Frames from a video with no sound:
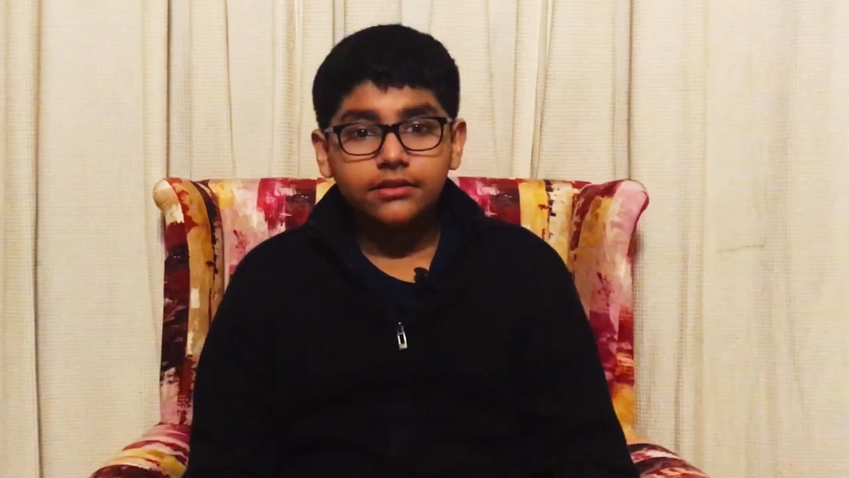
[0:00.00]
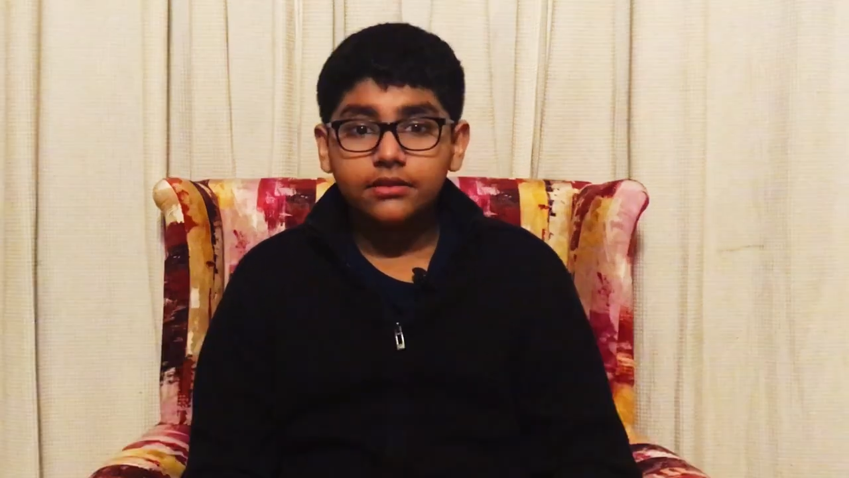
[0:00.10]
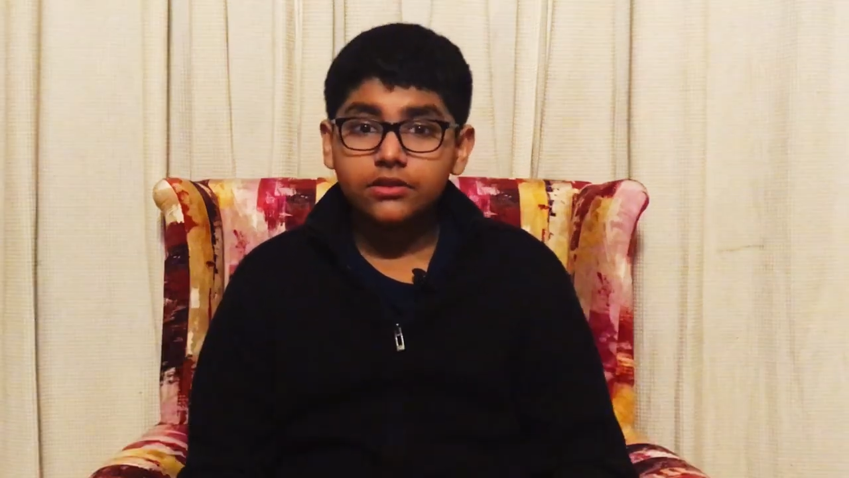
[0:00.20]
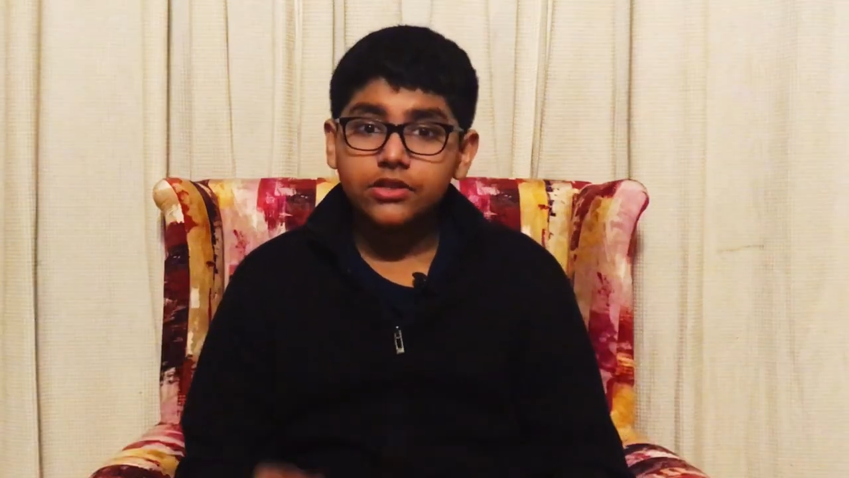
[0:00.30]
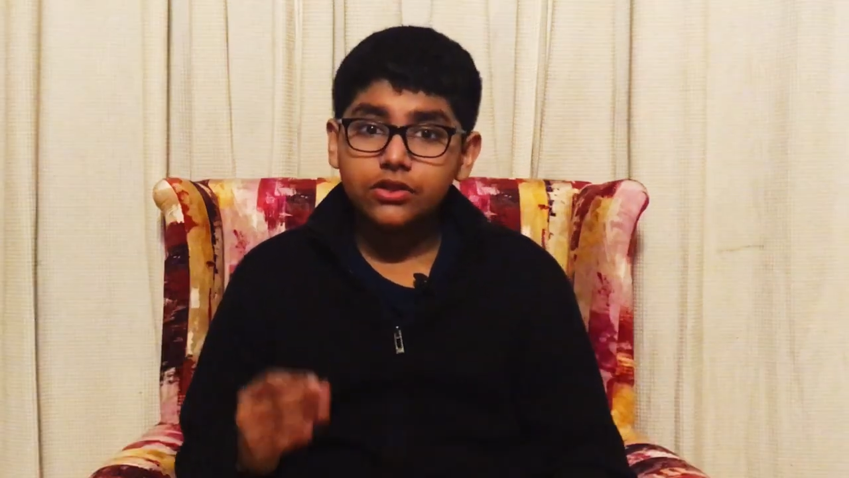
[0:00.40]

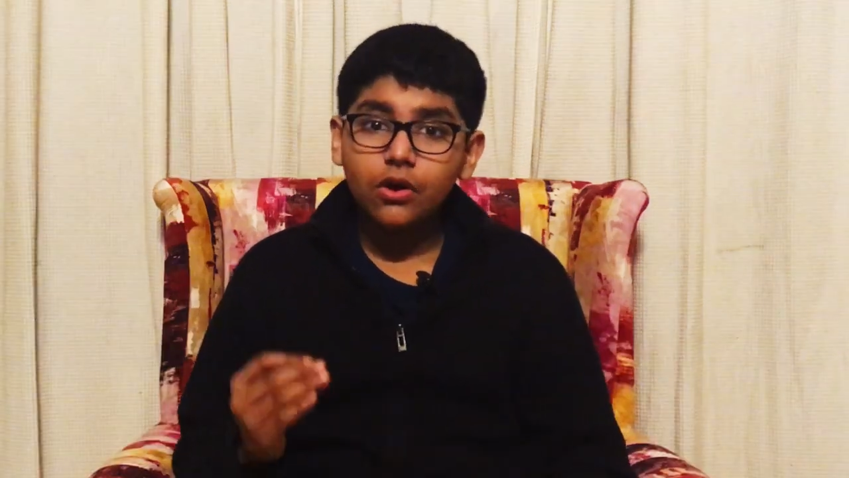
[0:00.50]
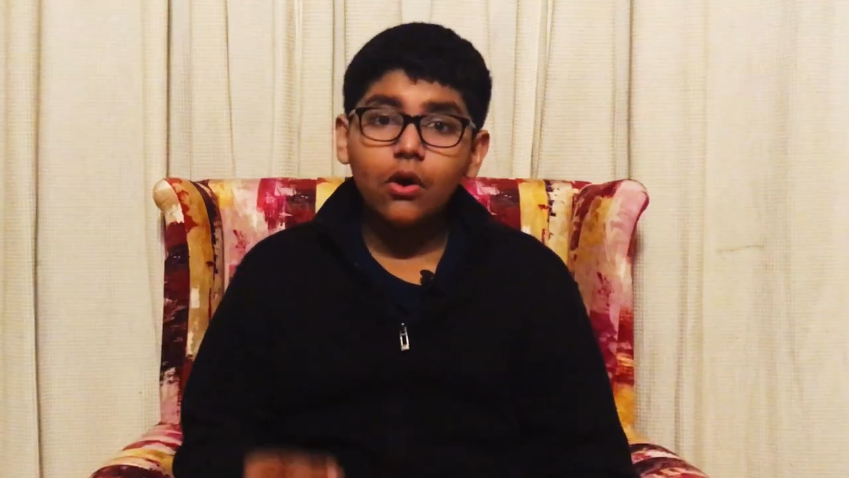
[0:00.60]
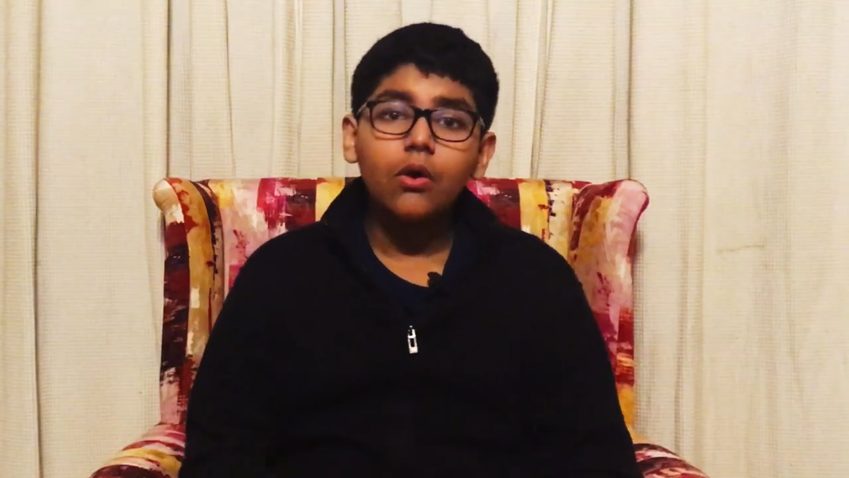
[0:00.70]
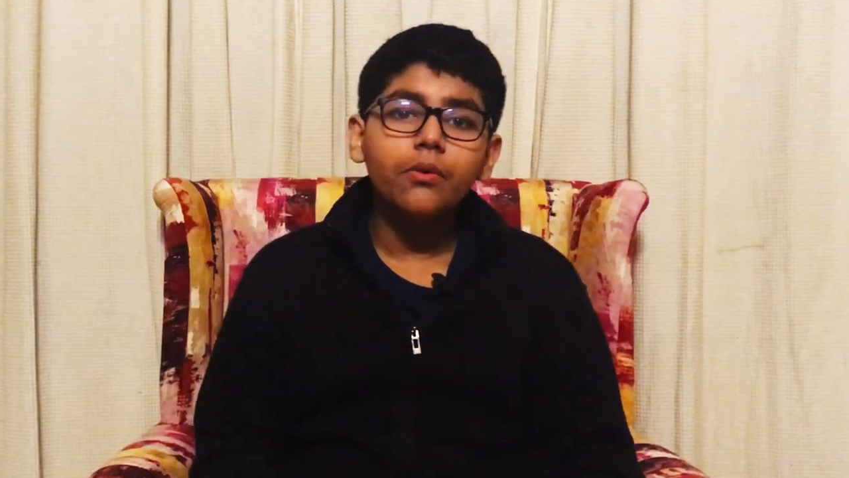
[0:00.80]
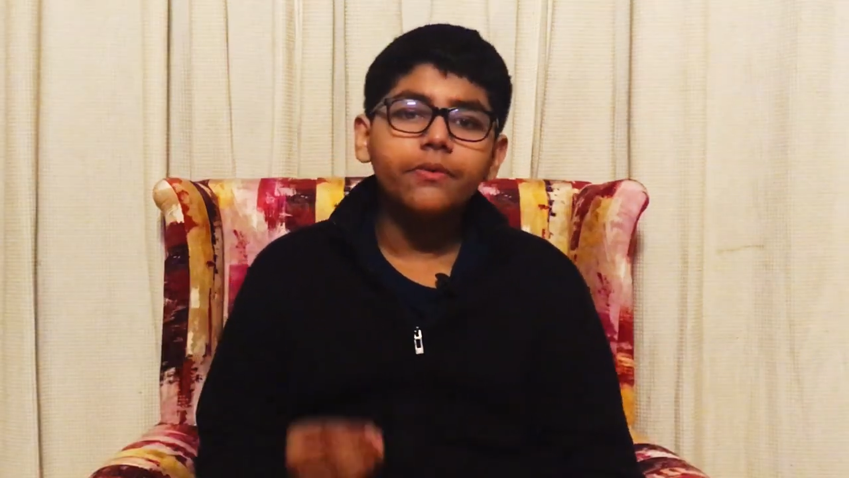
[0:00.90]

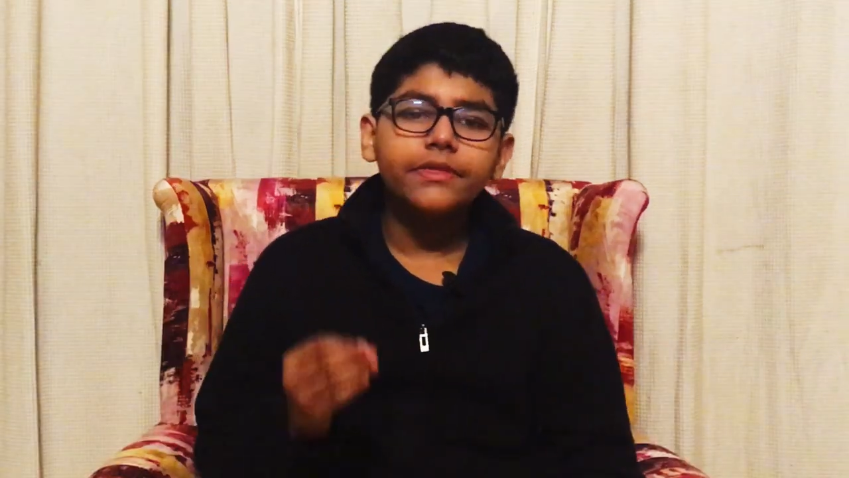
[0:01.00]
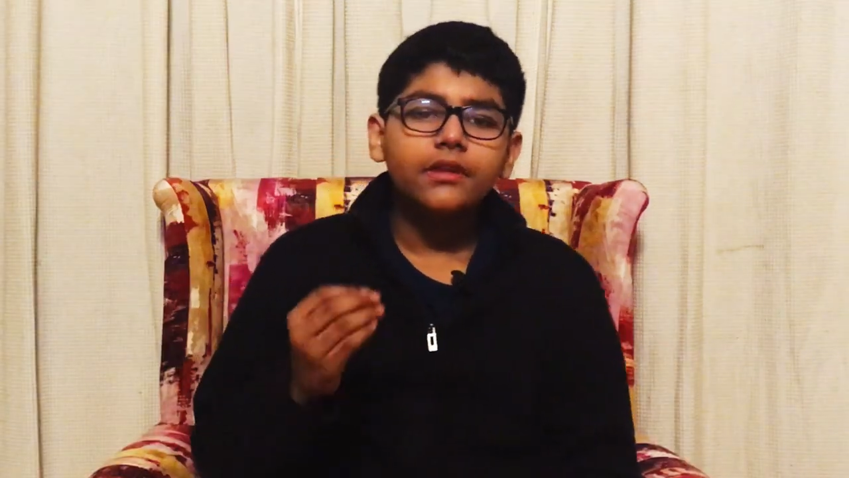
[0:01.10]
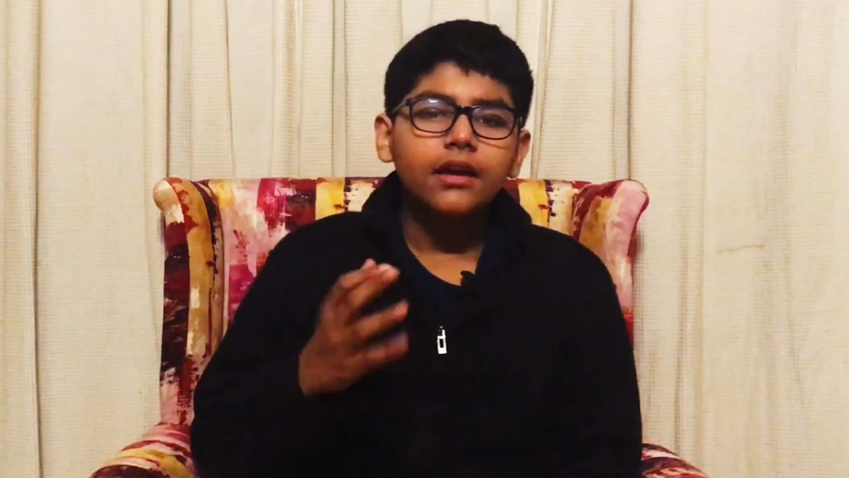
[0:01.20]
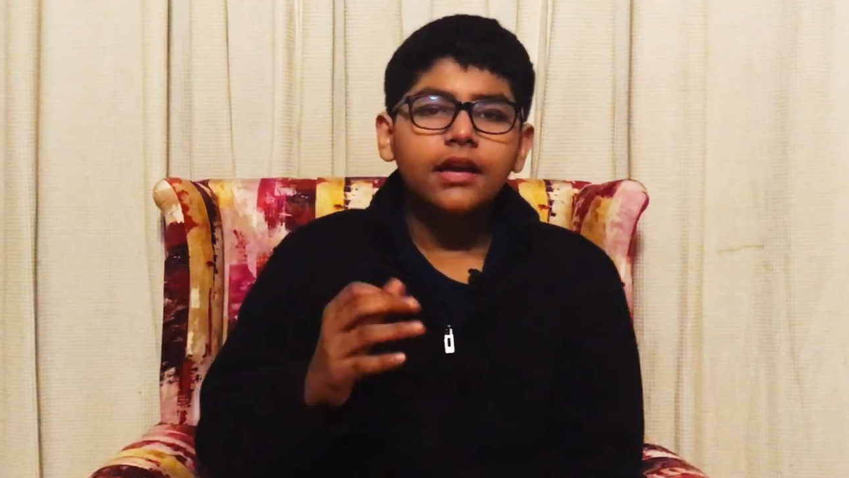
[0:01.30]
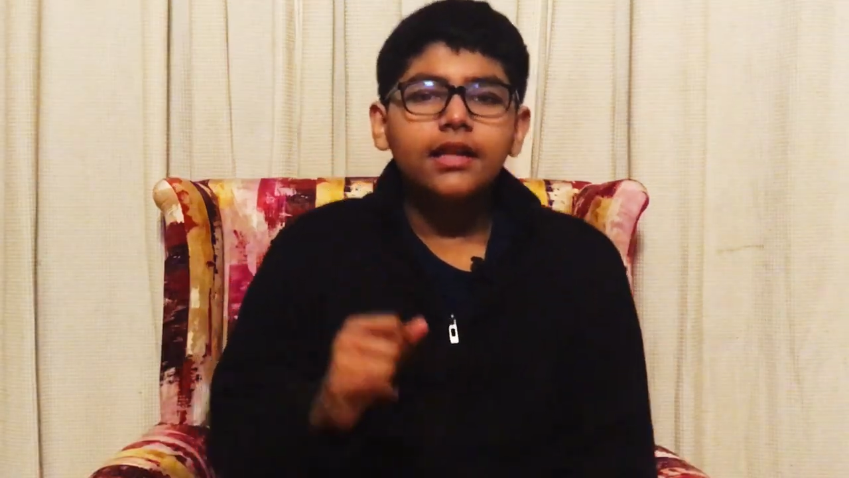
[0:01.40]
So
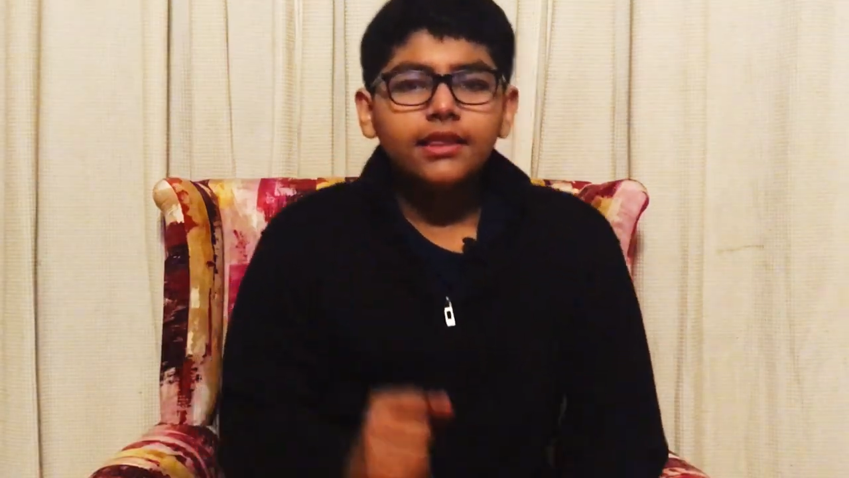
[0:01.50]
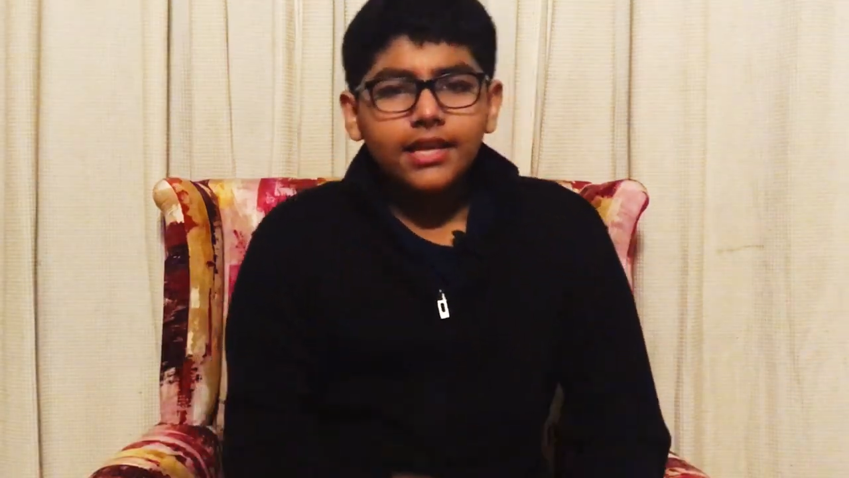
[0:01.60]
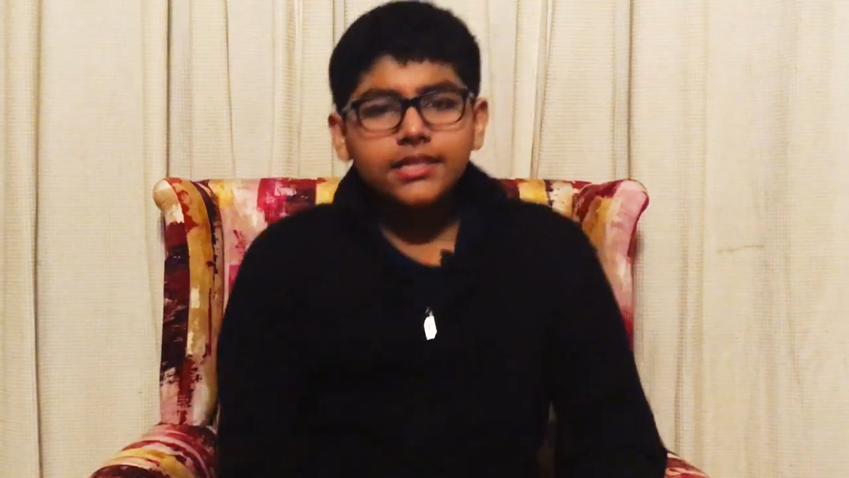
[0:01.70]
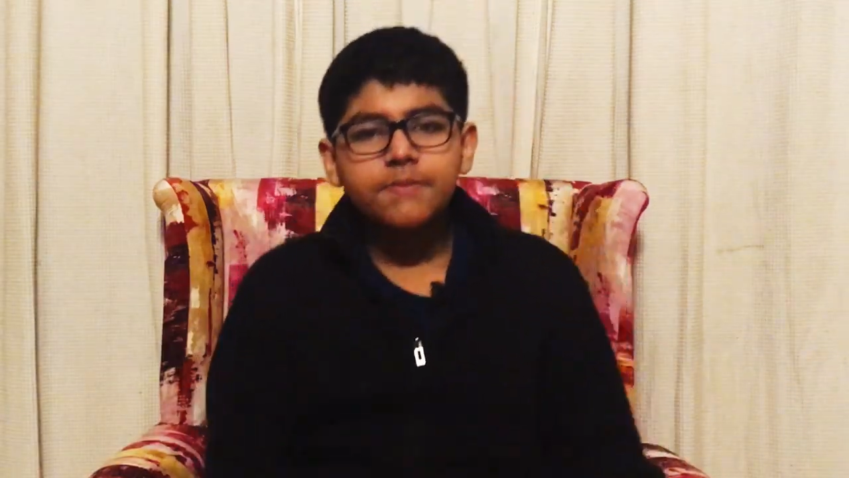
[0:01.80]
let's